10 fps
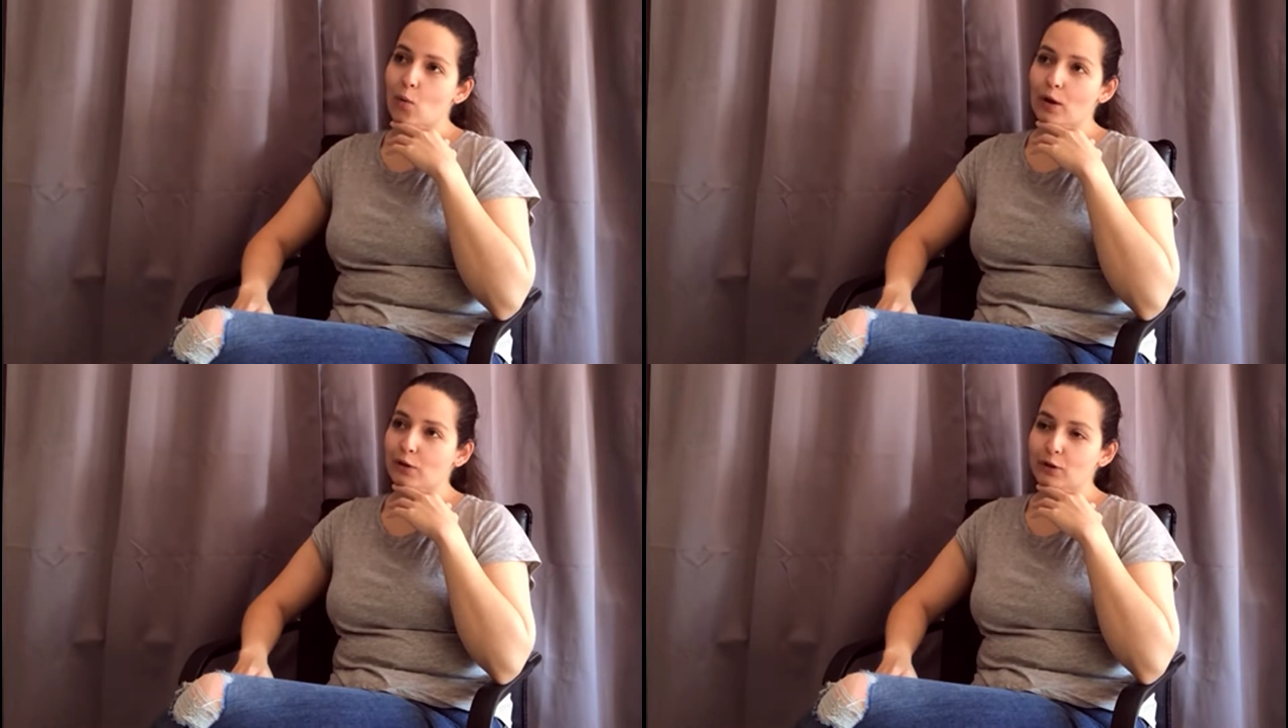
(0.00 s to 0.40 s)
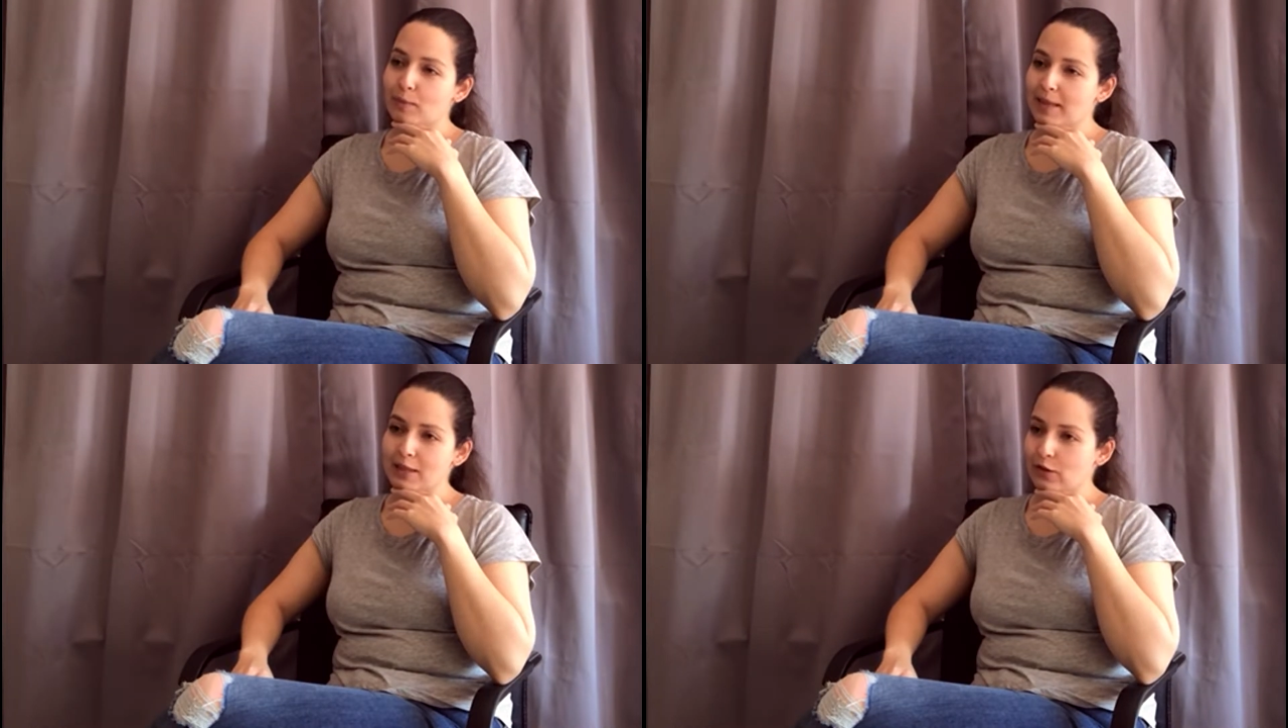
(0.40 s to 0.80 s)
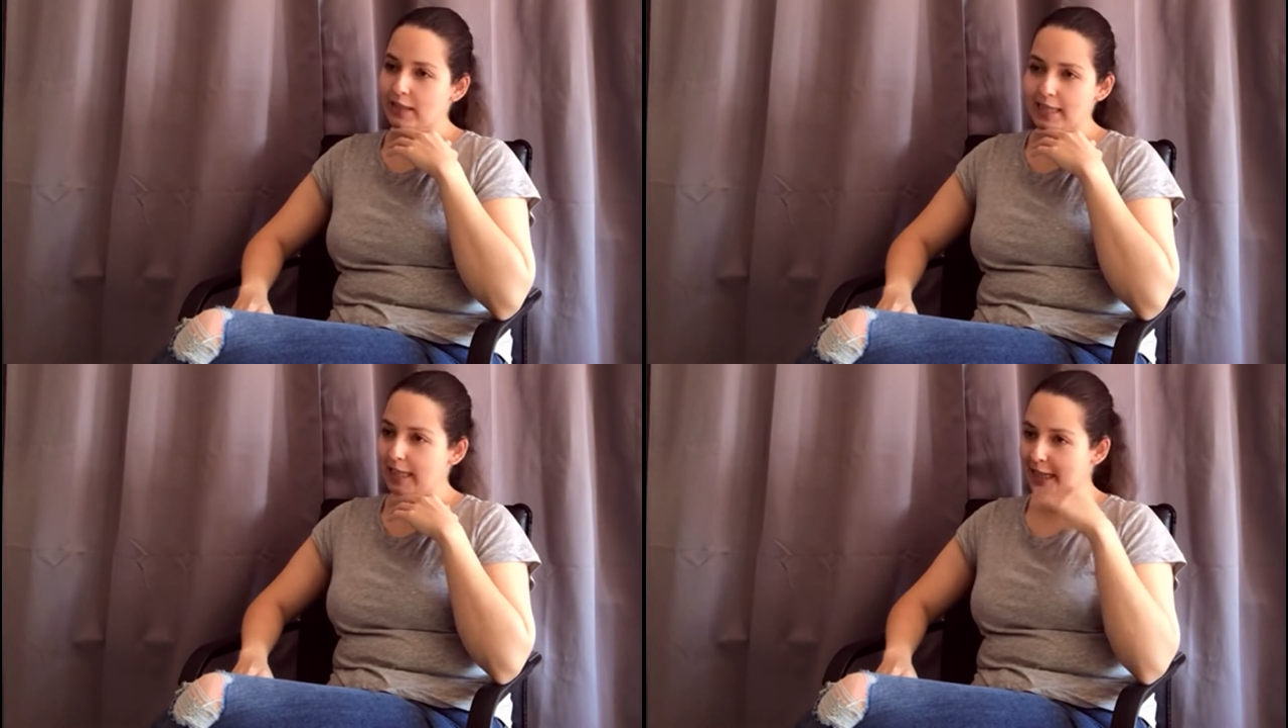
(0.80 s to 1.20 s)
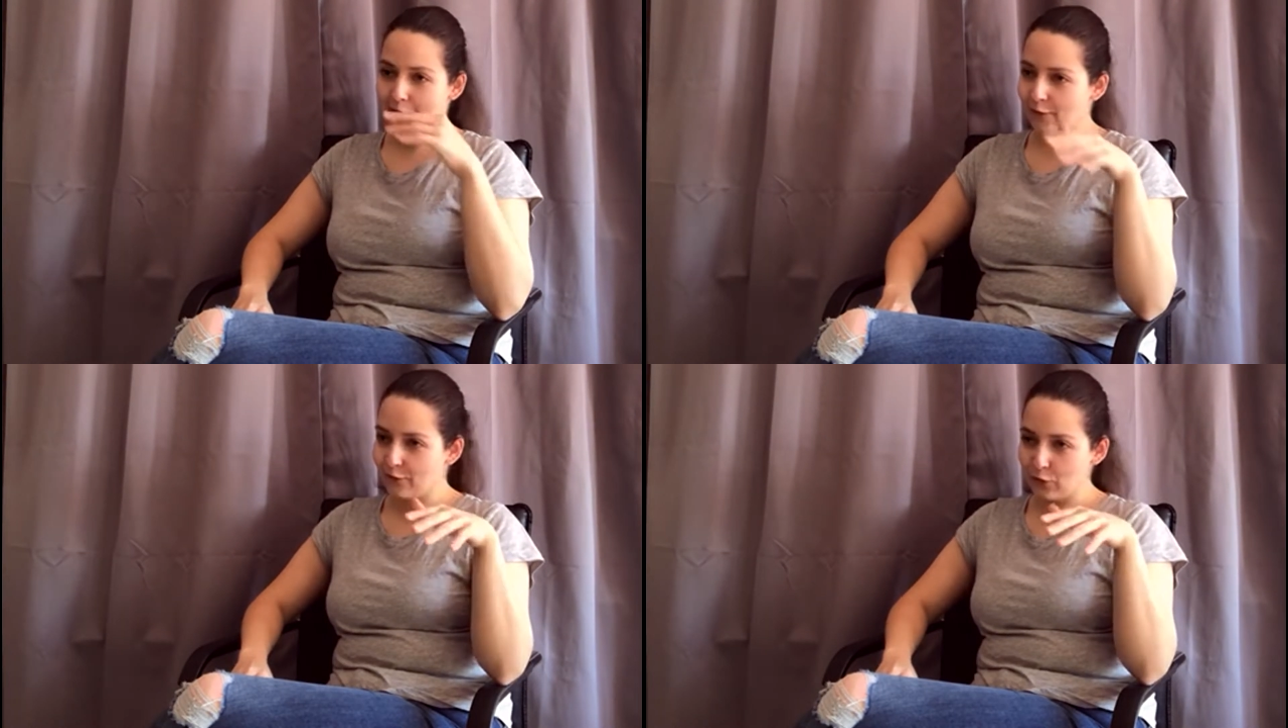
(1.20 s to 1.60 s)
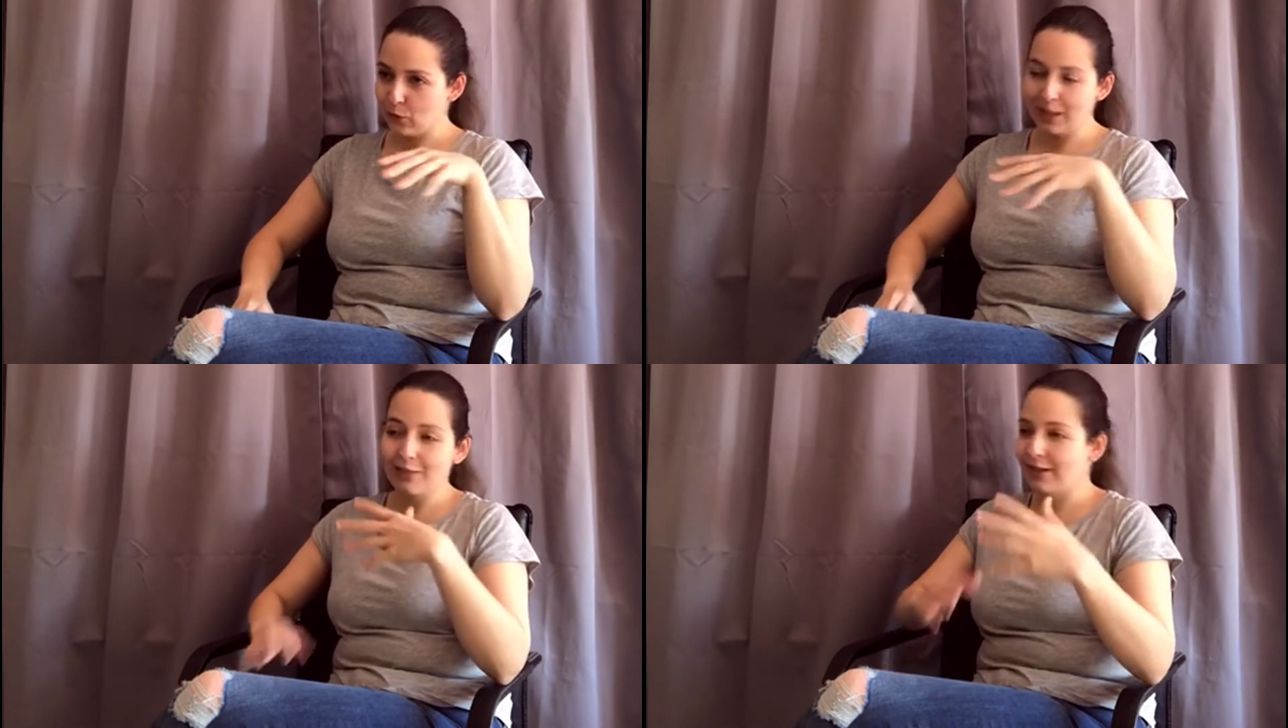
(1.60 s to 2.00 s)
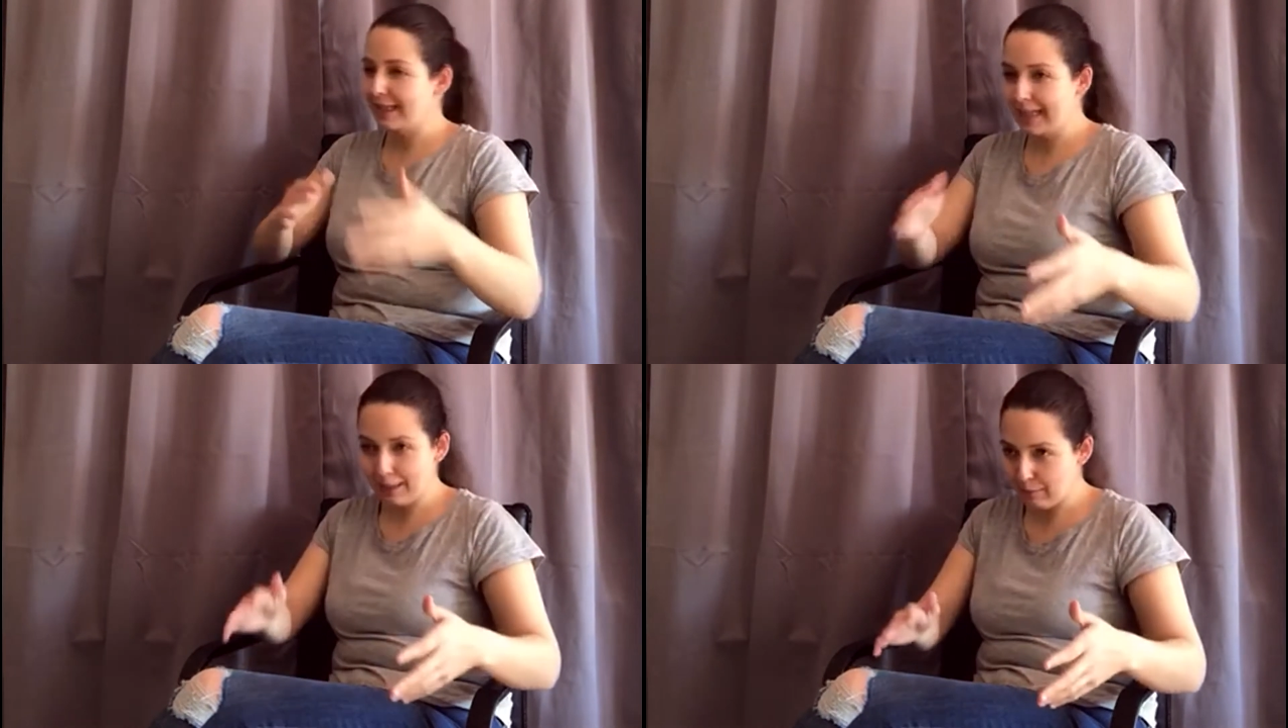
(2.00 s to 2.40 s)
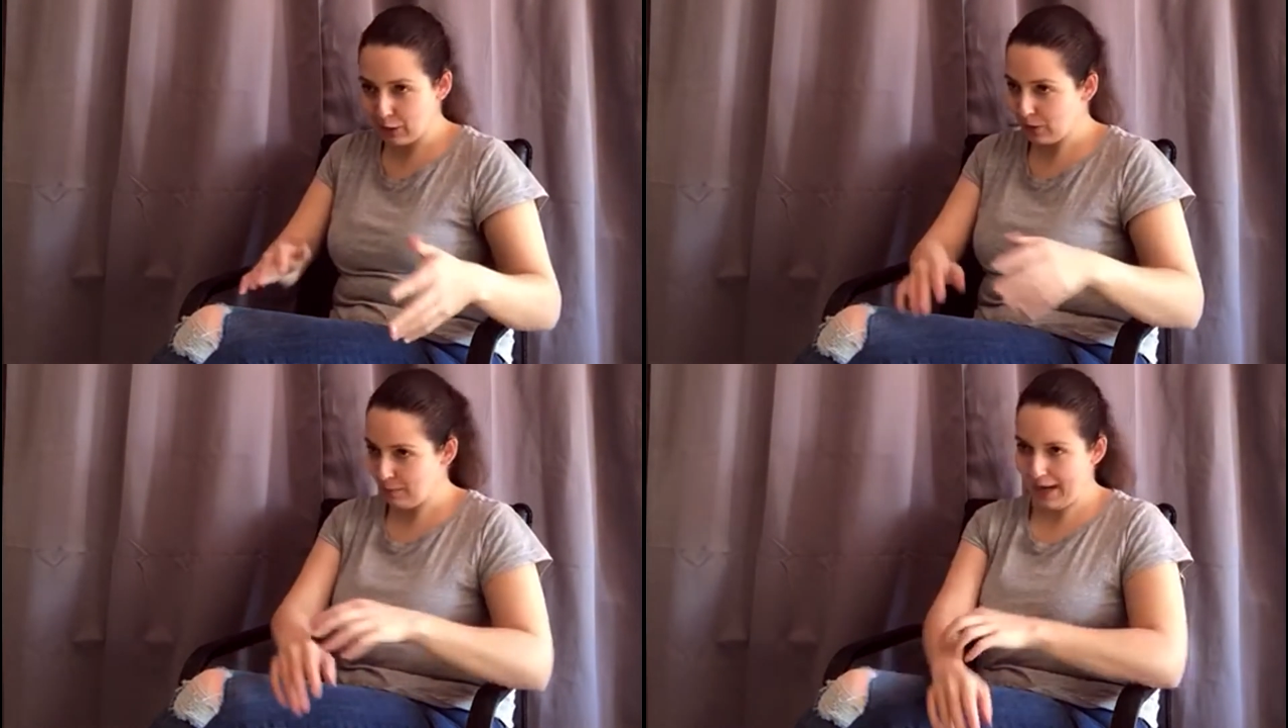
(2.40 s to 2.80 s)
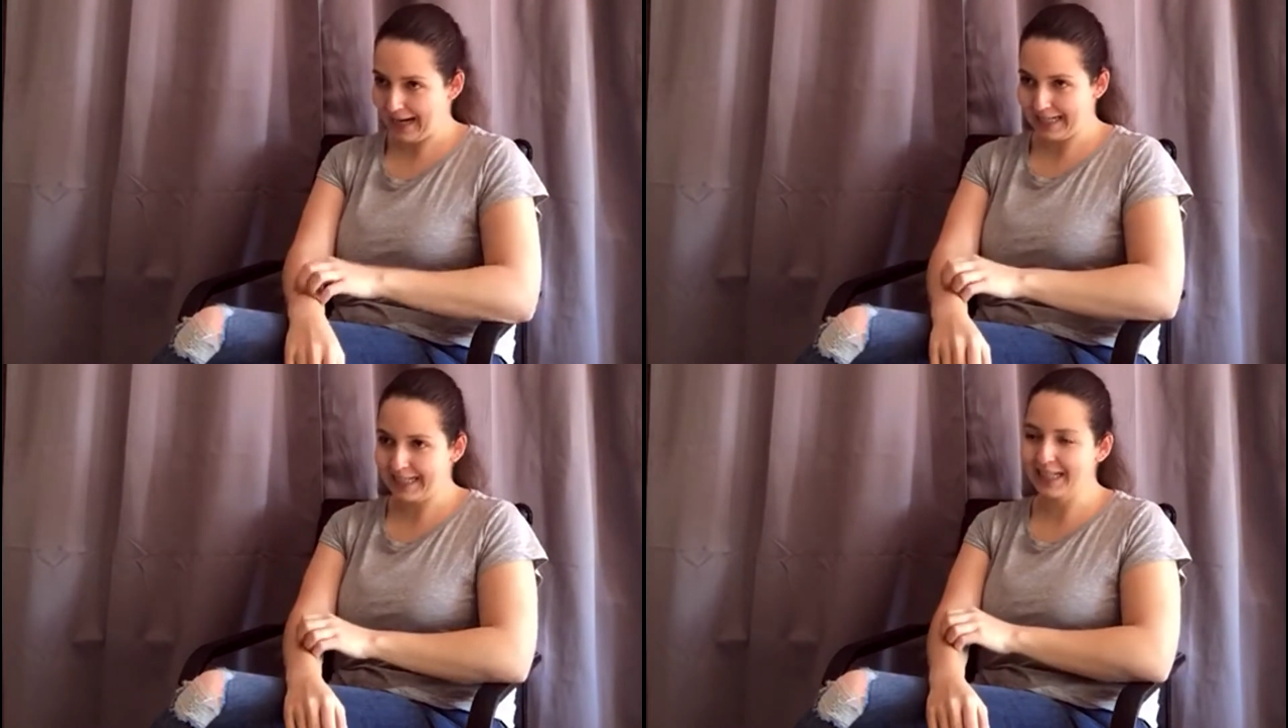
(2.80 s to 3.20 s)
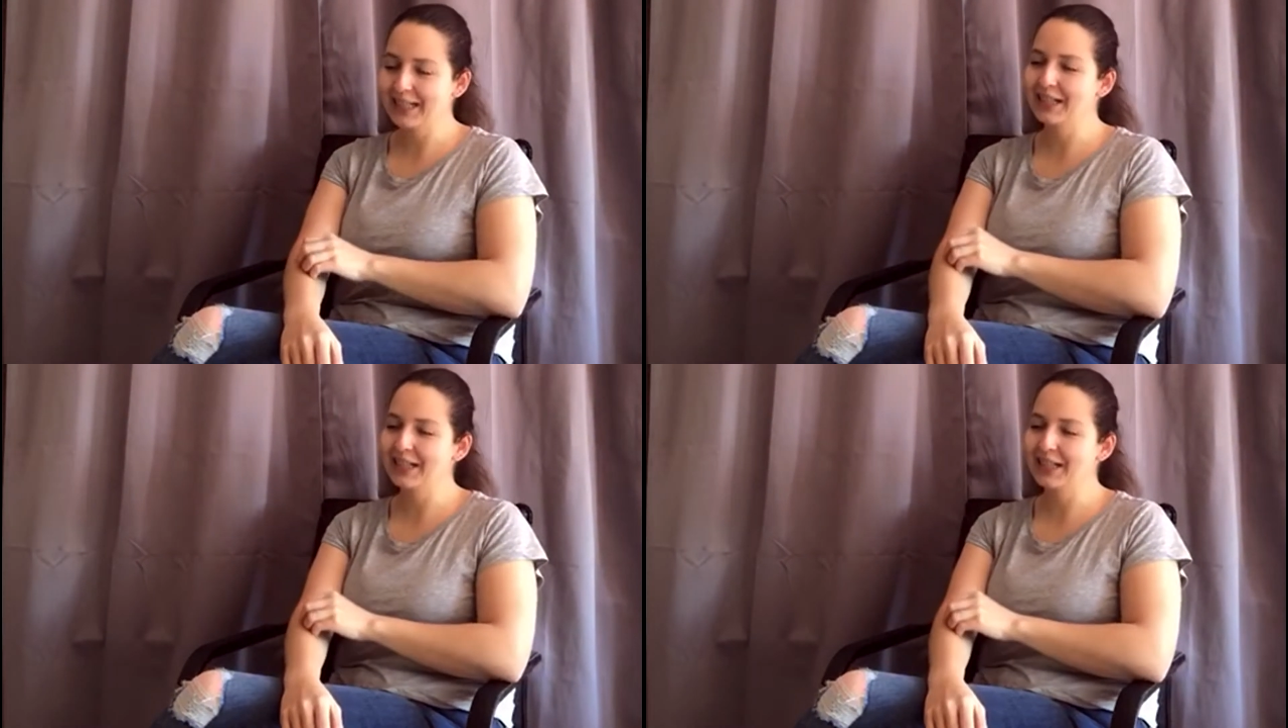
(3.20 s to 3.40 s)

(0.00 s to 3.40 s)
one took me seriously enough to even take me to the bank